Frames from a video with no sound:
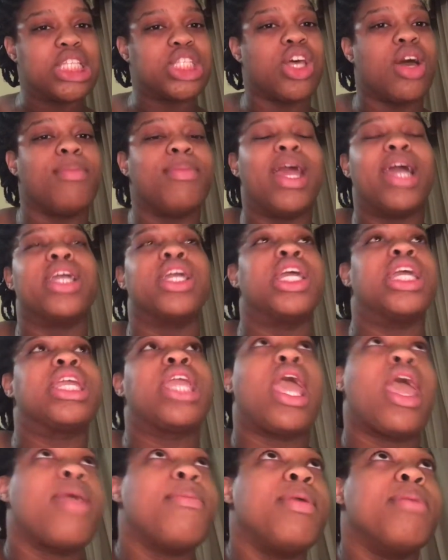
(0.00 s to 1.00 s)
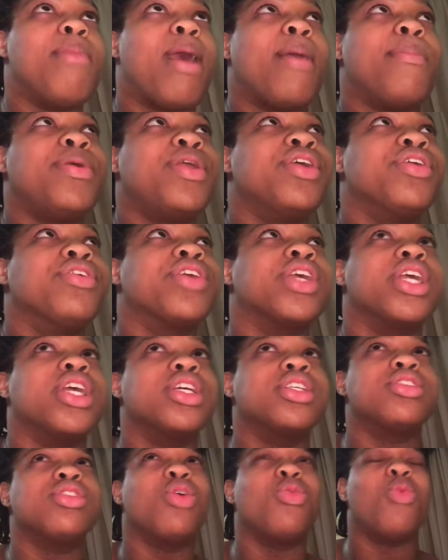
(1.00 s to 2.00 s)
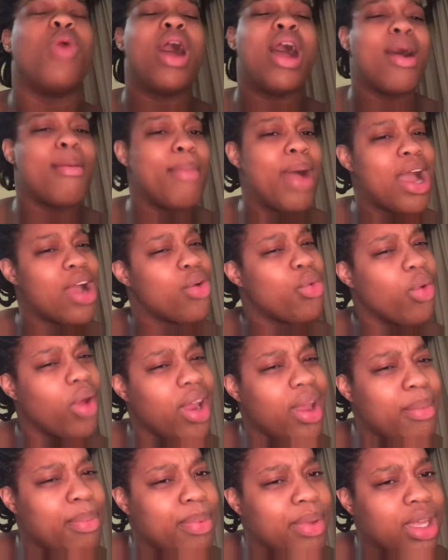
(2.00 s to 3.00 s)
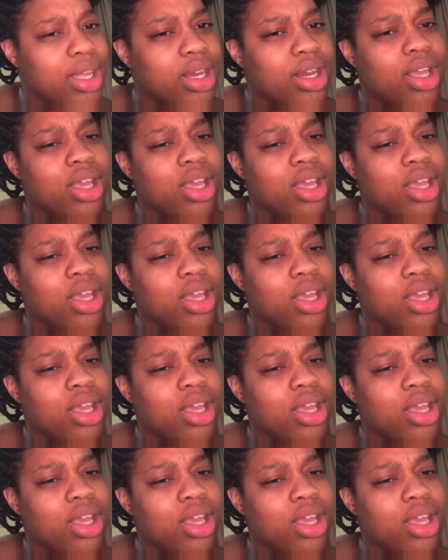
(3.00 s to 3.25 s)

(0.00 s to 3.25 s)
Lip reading: So I'm like, it can't be my period. So why am I cramping?